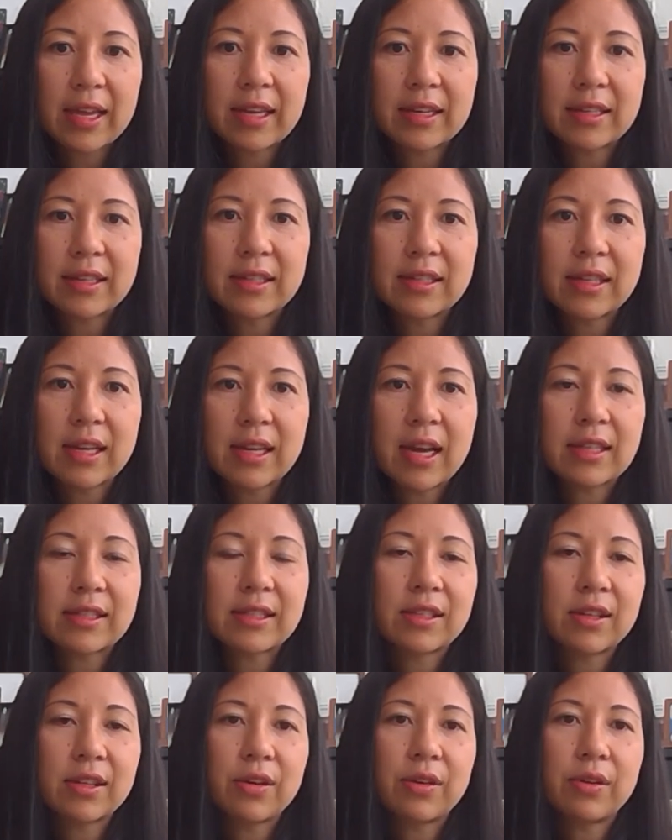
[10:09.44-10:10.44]
And
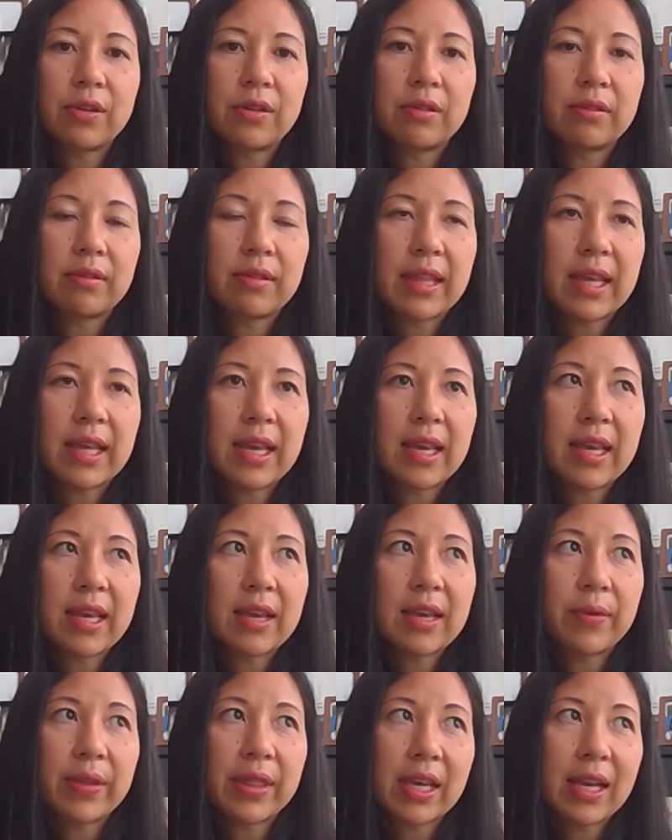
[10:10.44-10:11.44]
so
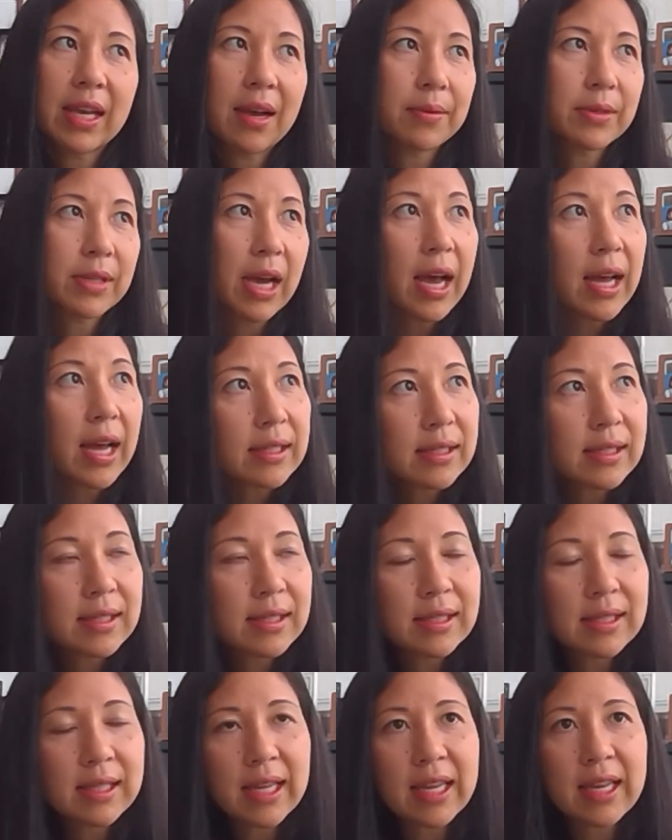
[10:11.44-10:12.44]
when they come to
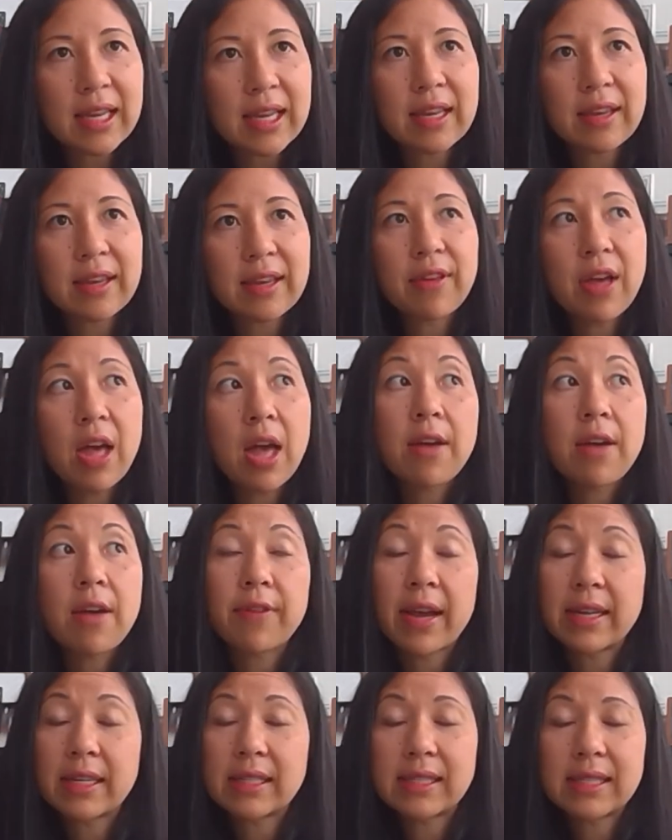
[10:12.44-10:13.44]
us, they
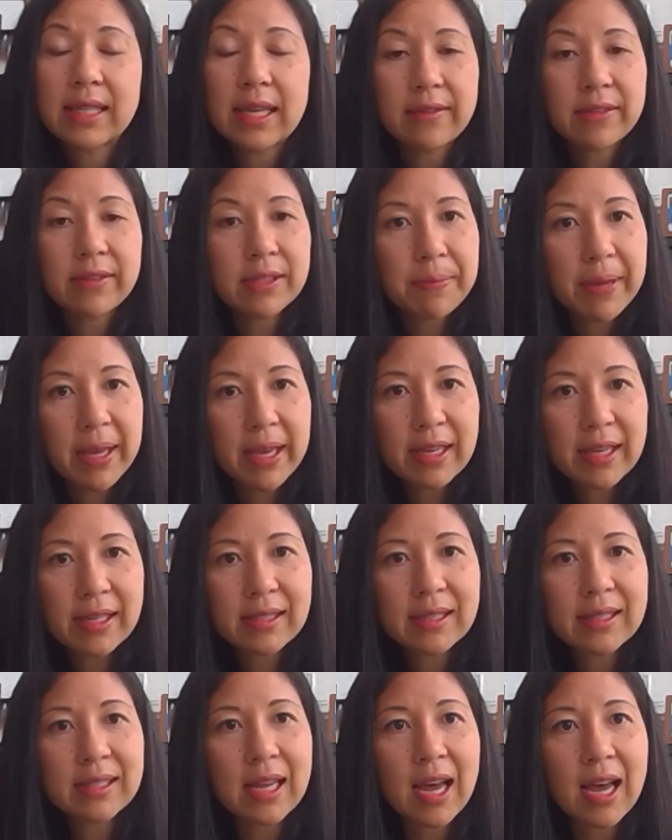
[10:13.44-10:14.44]
find a safe
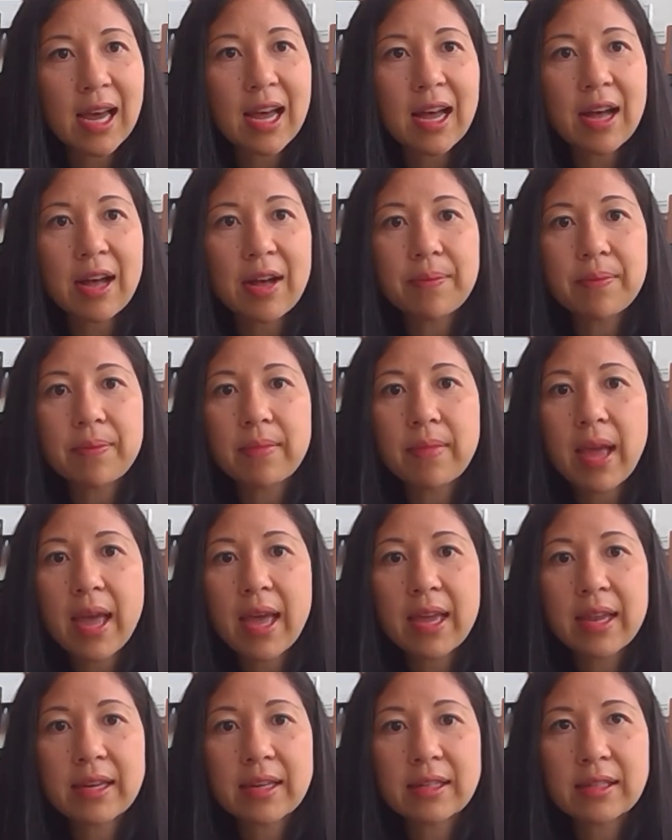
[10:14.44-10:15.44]
space,
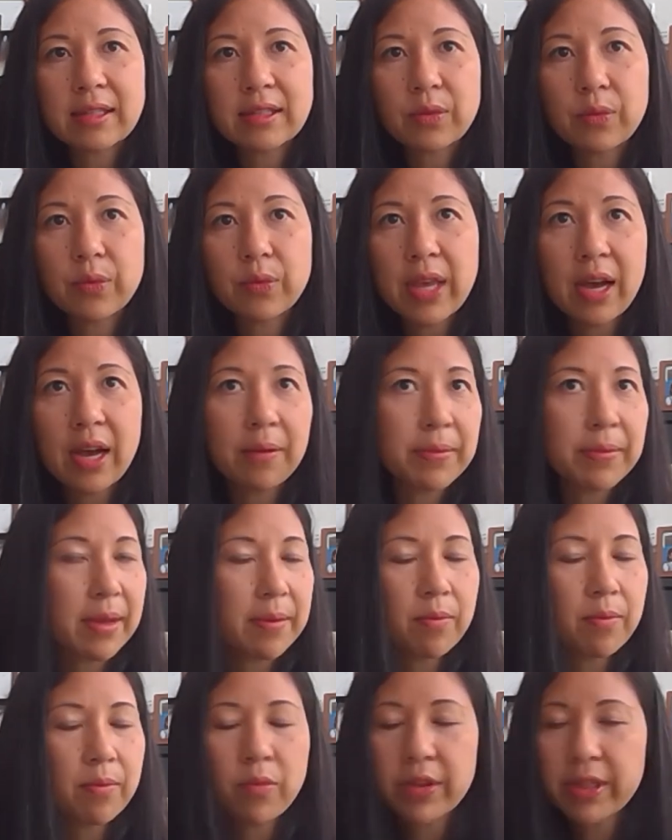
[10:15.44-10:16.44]
and we help
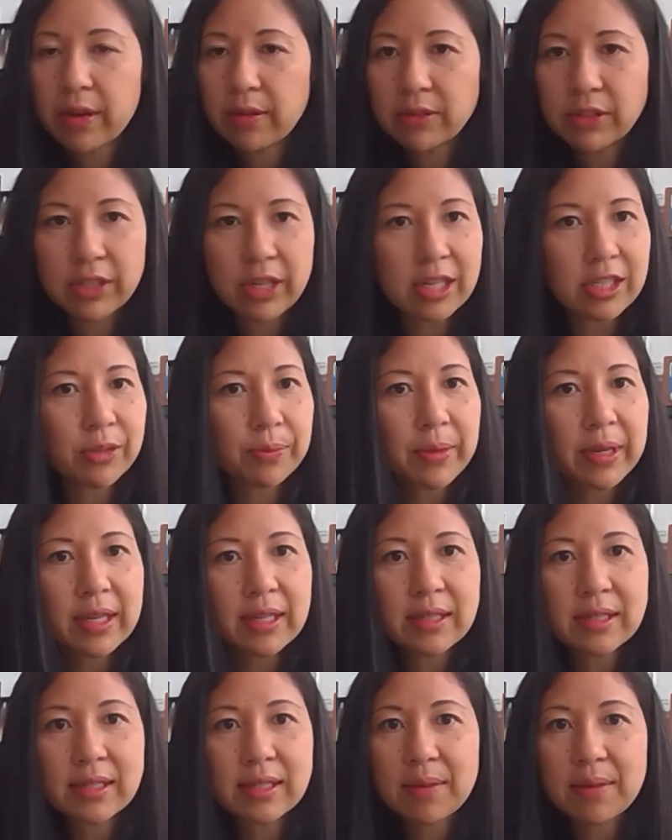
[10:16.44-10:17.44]
them without
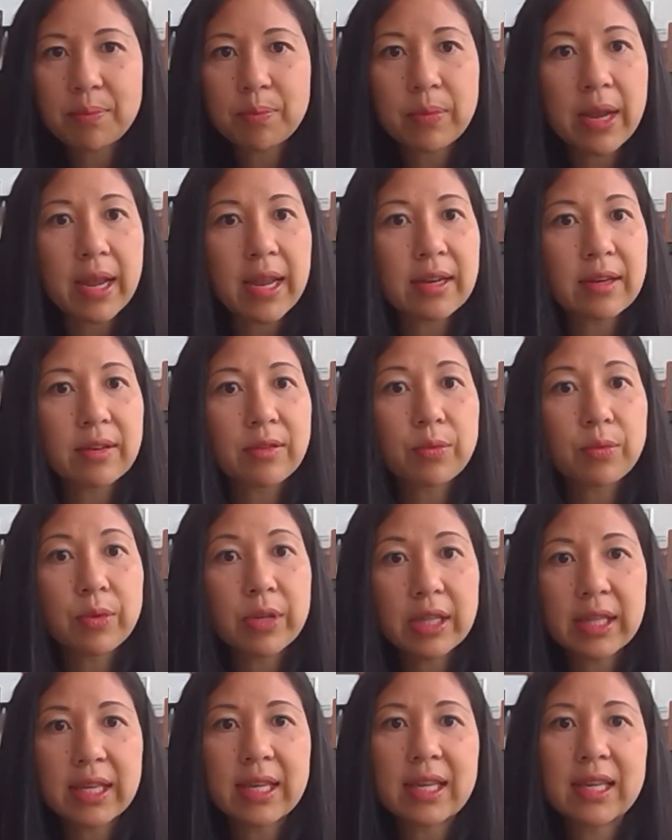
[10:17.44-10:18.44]
judgment, and
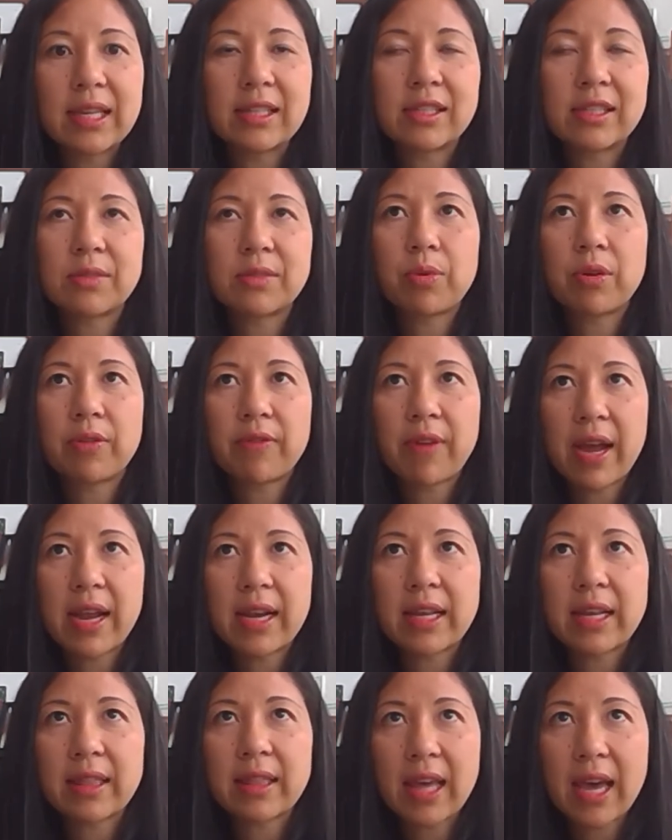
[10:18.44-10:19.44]
really just
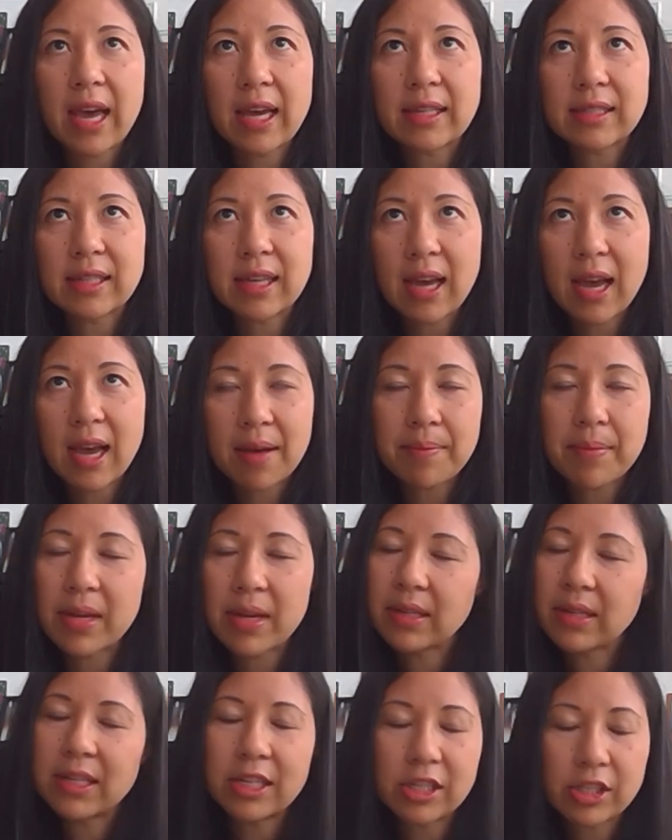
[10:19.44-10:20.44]
providing that
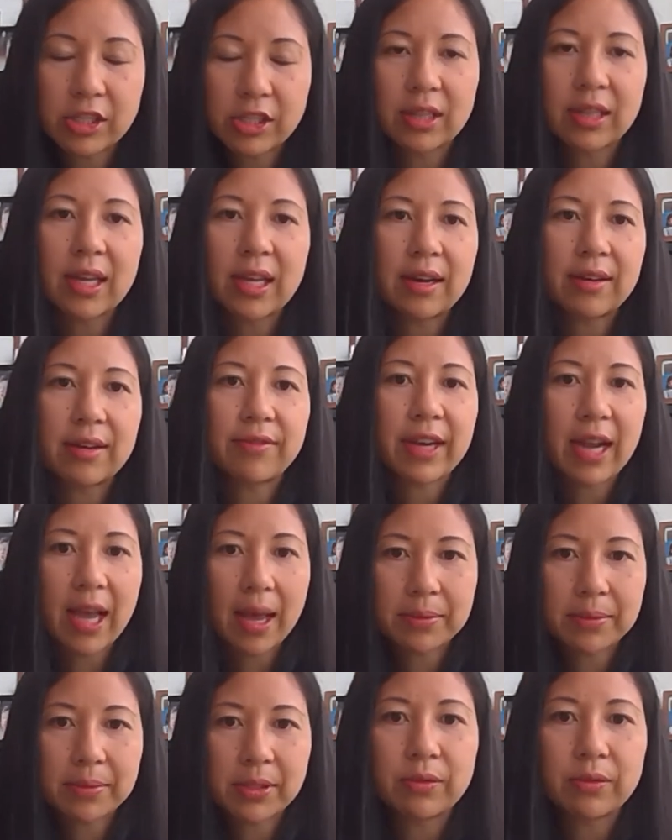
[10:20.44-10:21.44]
unconditional love and
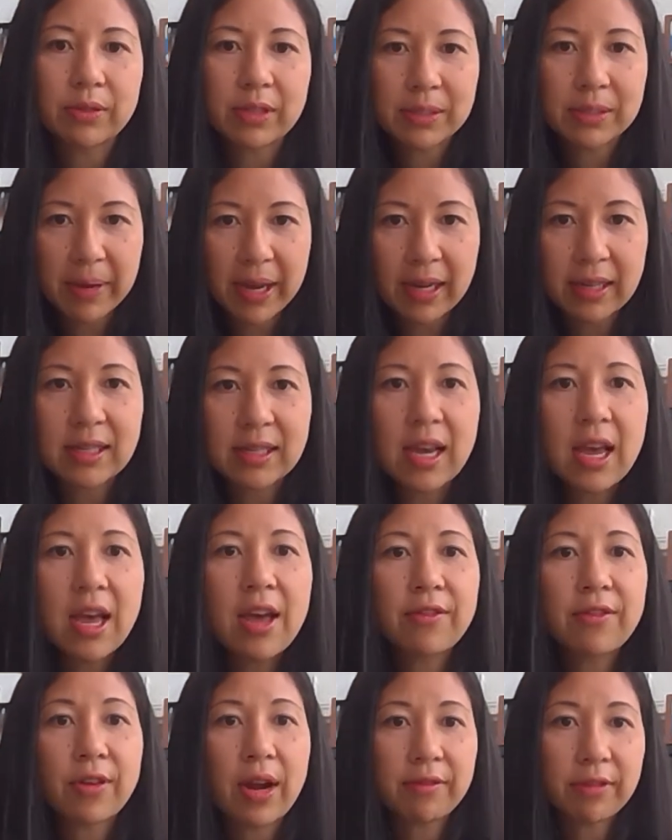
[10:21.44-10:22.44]
absolute respect
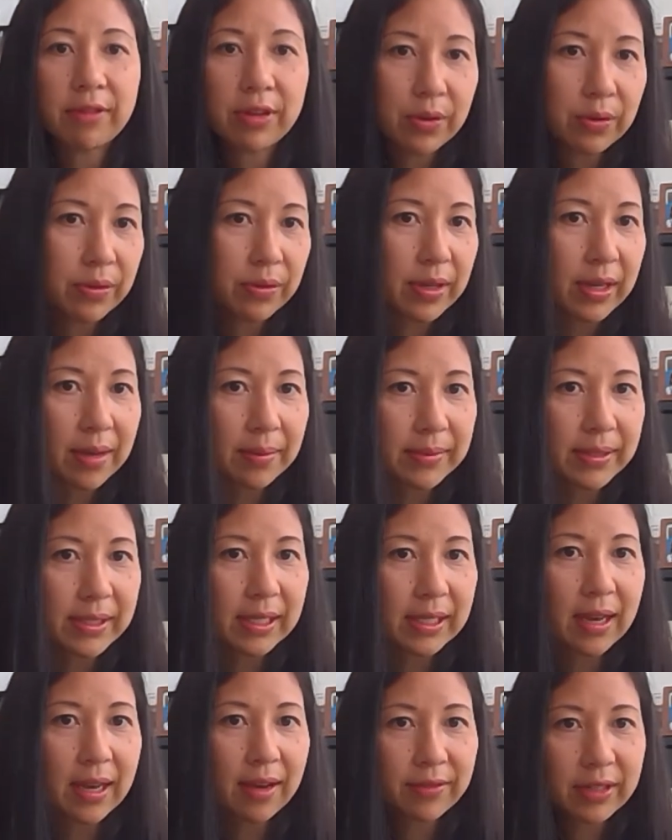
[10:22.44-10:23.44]
for every youth that comes to
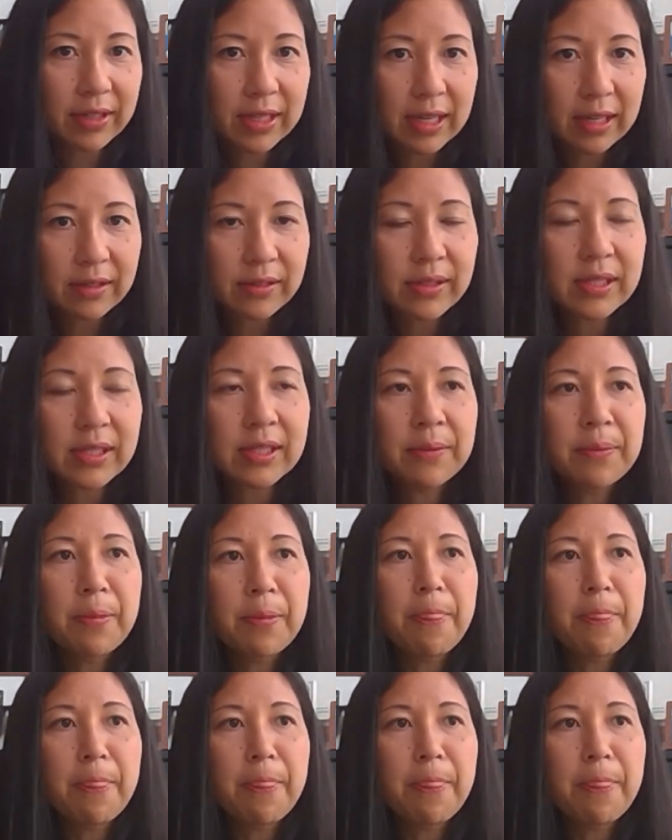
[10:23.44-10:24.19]
Covenant House.